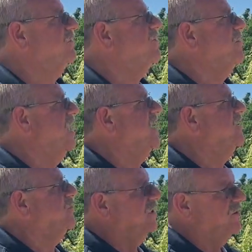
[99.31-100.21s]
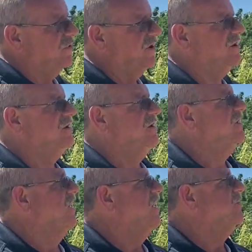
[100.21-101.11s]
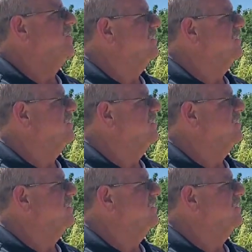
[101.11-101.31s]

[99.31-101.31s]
the body and, and bring it up.